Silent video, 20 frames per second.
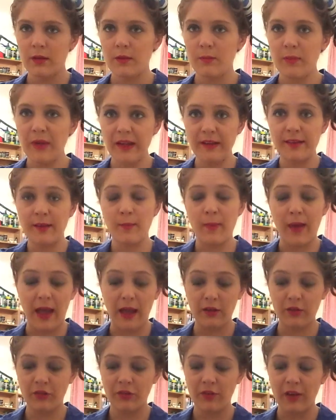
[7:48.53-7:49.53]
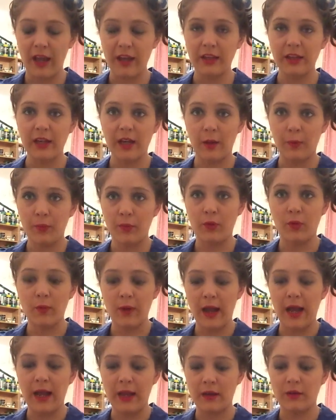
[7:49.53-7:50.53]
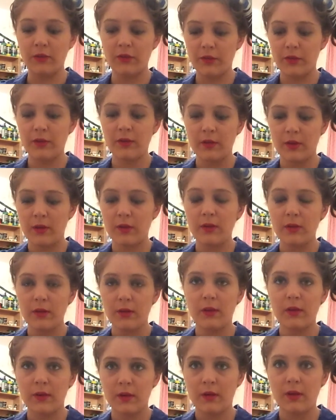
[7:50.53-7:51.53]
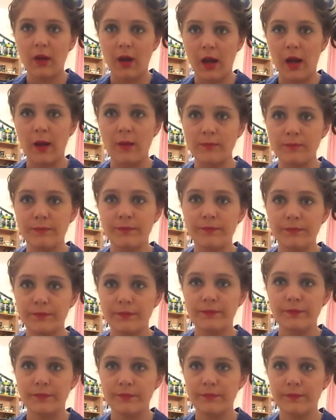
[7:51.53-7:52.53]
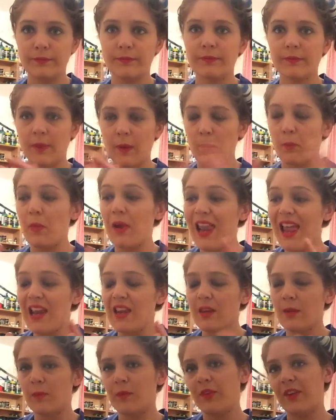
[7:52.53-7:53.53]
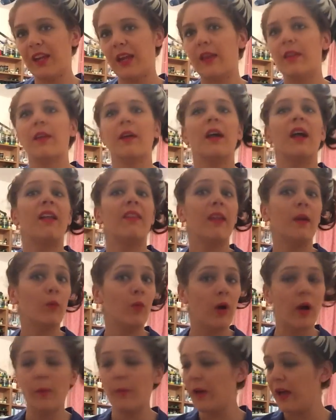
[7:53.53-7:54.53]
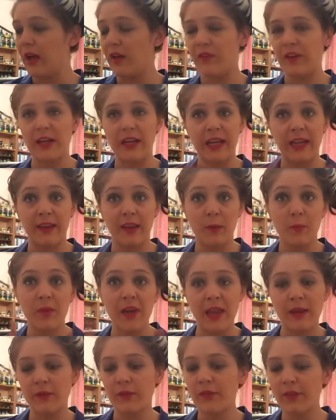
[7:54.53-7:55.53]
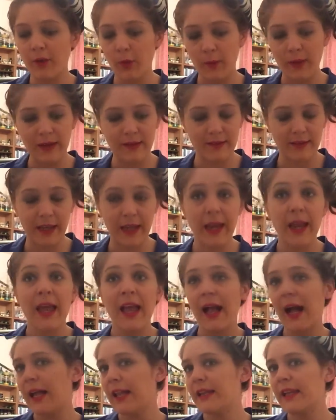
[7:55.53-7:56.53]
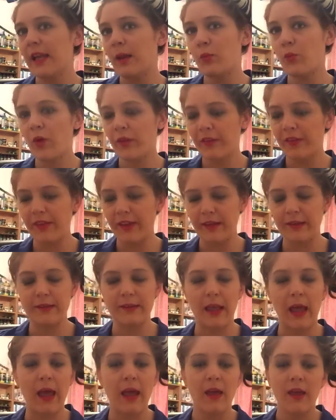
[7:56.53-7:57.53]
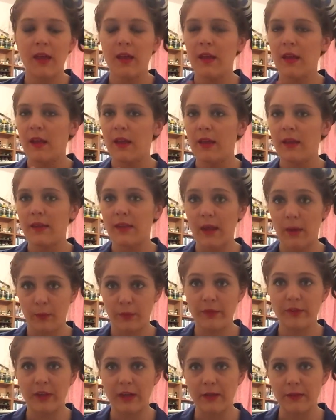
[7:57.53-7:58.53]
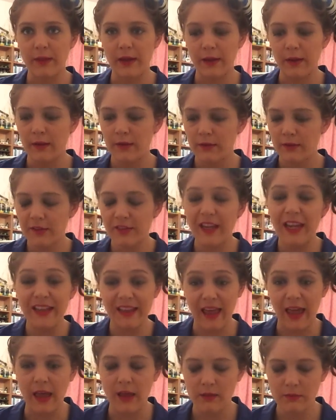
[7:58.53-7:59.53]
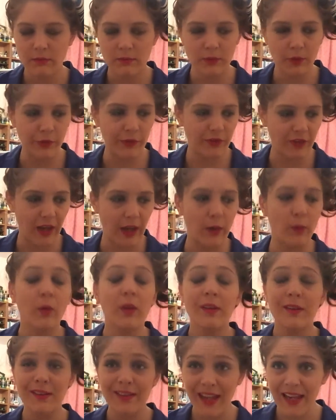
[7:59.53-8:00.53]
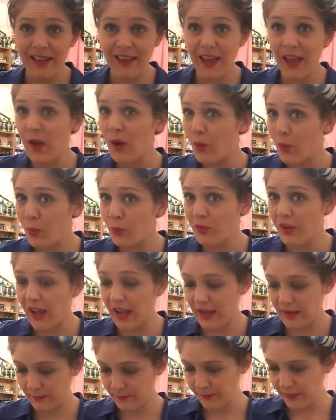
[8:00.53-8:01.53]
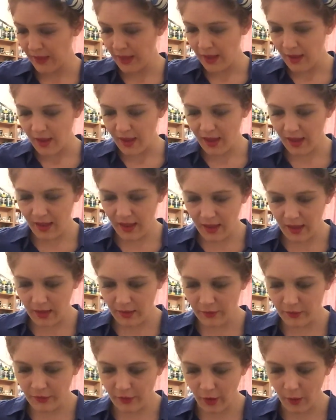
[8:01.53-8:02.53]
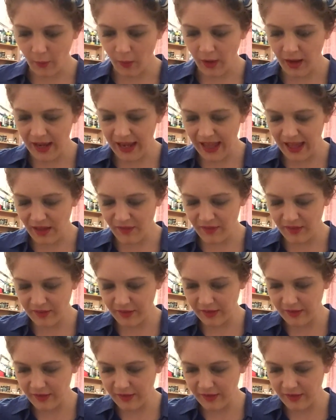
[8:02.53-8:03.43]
mix and match add a couple and um, blend them together and they work perfectly and they blend so easily and again once they set they will stay there stay there not stale, stay there all day. Uh, so I have, as I